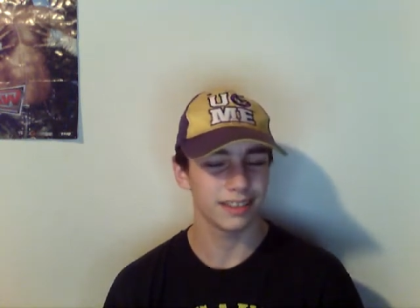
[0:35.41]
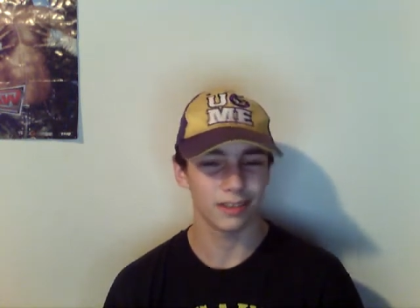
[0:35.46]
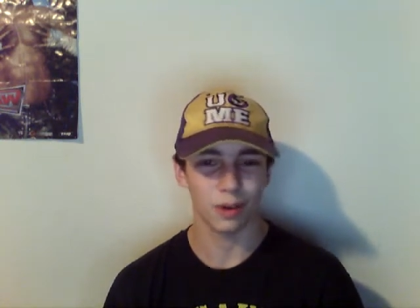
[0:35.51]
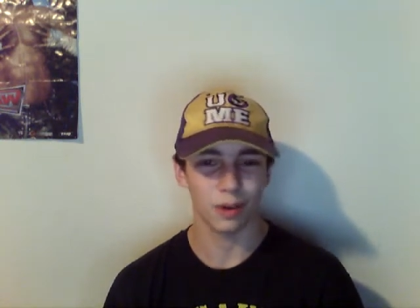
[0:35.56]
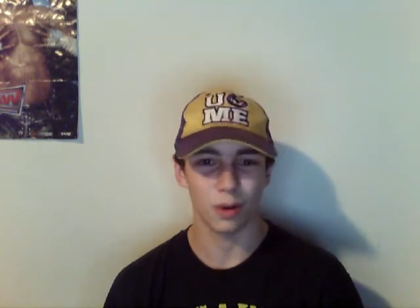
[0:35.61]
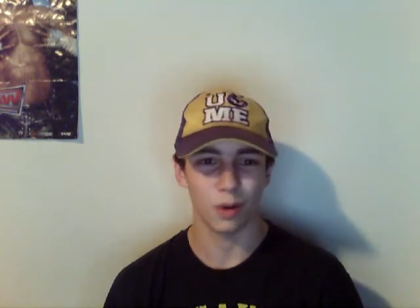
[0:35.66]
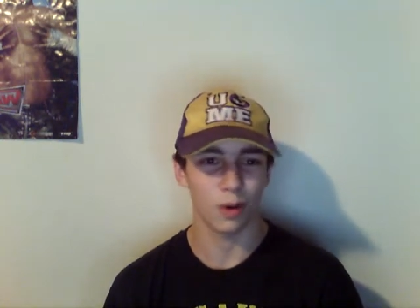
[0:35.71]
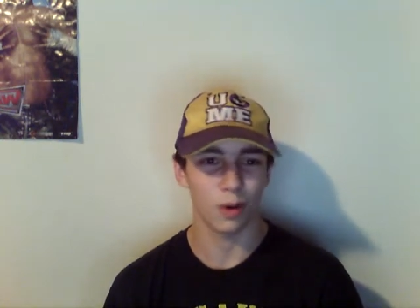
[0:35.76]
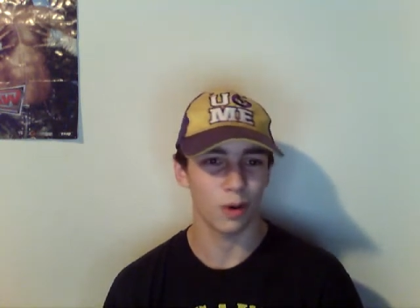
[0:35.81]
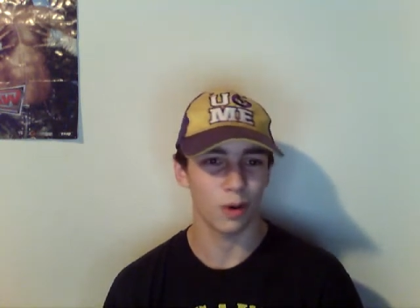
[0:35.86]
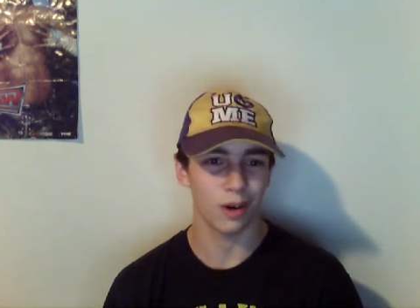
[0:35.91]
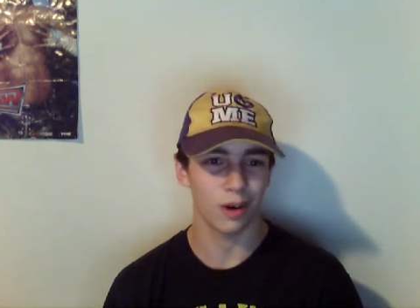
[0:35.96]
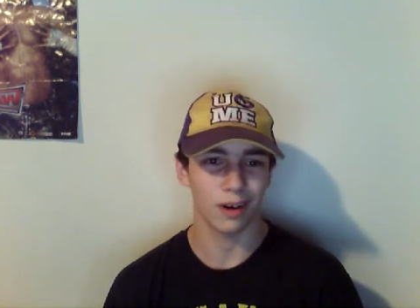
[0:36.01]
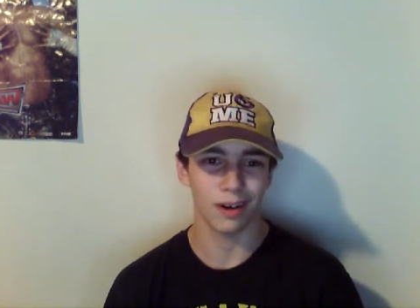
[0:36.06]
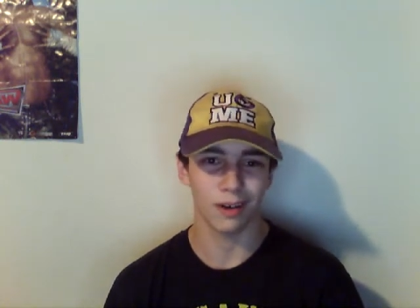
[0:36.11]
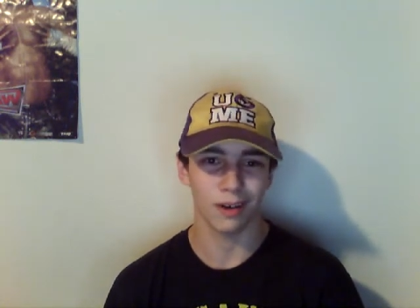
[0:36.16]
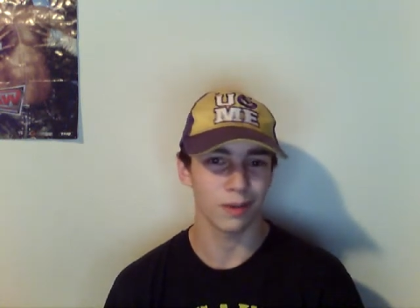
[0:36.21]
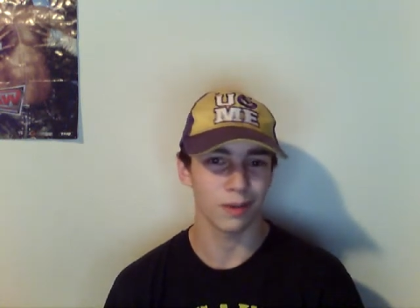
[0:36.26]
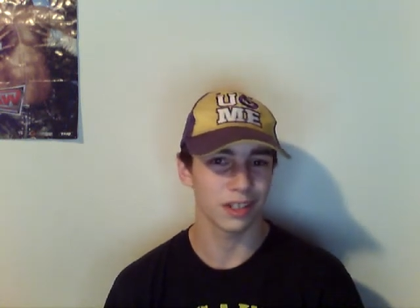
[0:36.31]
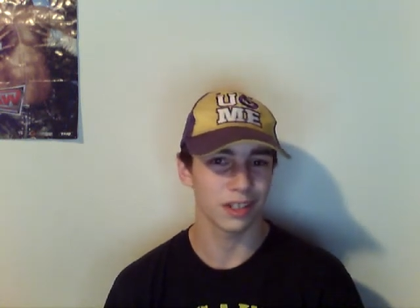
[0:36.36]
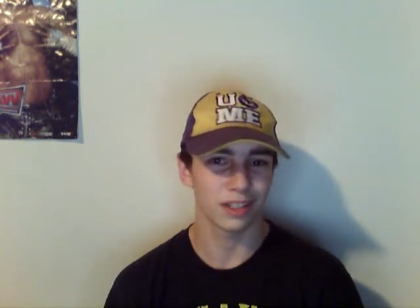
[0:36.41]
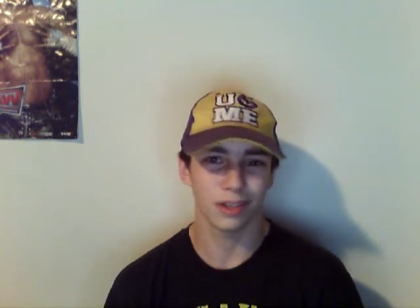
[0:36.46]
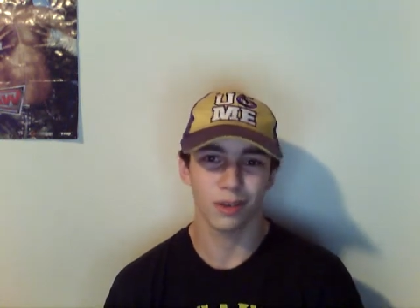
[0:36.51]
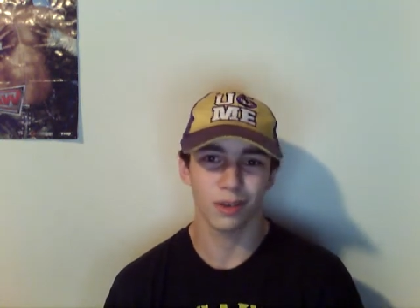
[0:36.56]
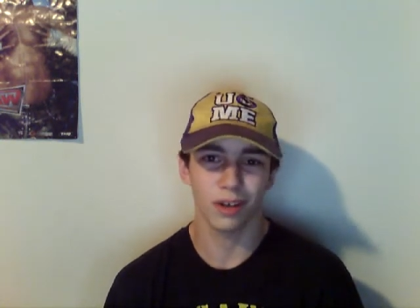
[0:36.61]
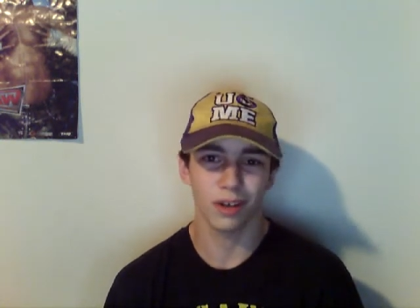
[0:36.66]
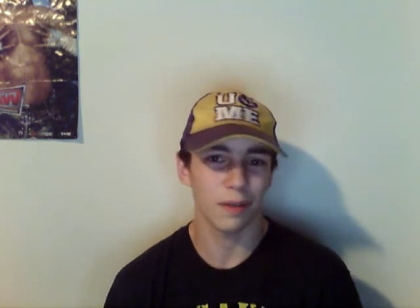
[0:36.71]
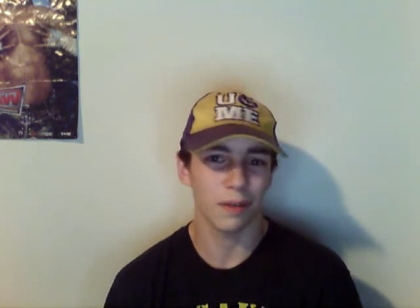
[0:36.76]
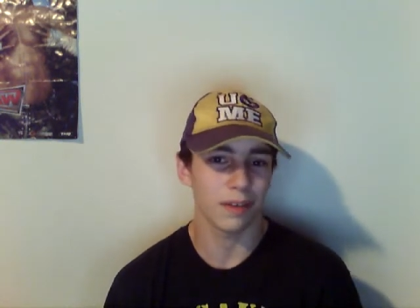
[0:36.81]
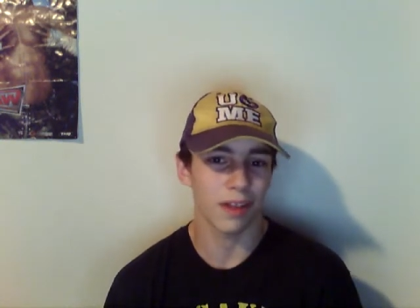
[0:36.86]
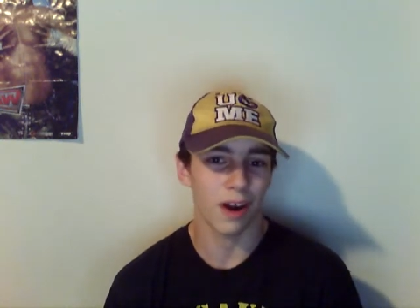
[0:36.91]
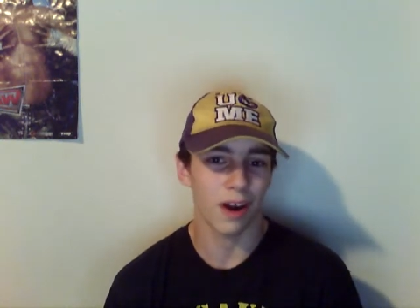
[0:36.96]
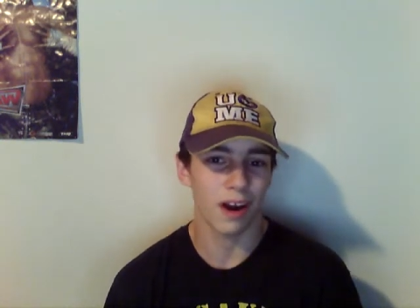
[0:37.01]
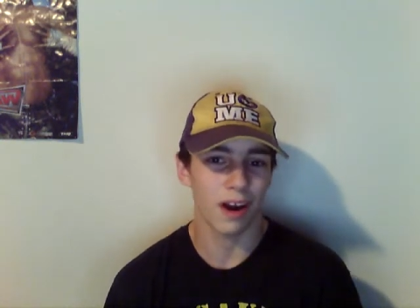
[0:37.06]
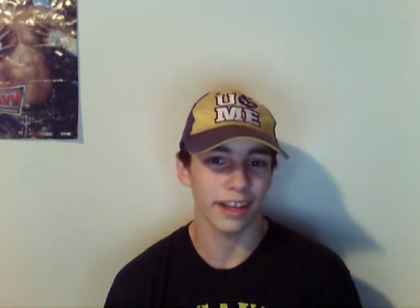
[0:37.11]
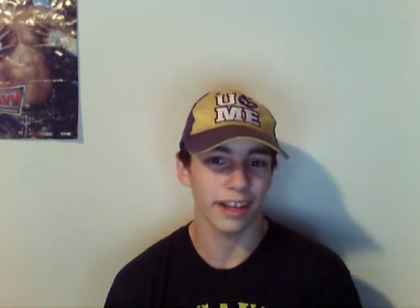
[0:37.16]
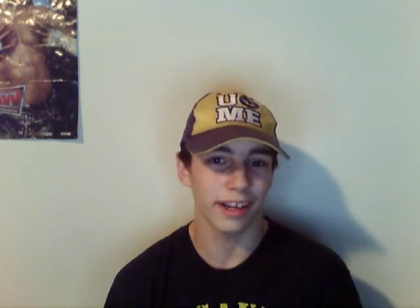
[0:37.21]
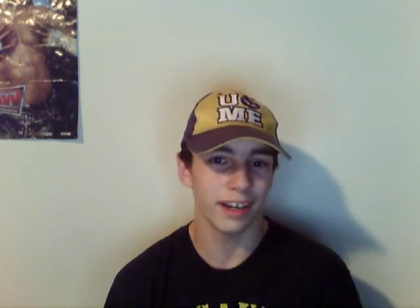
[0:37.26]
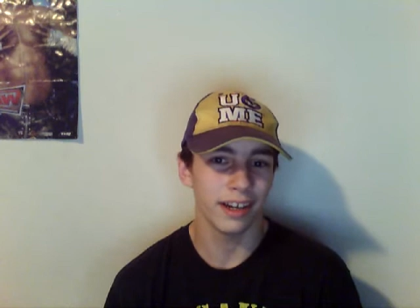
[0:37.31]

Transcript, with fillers: or what's going on with Hardy?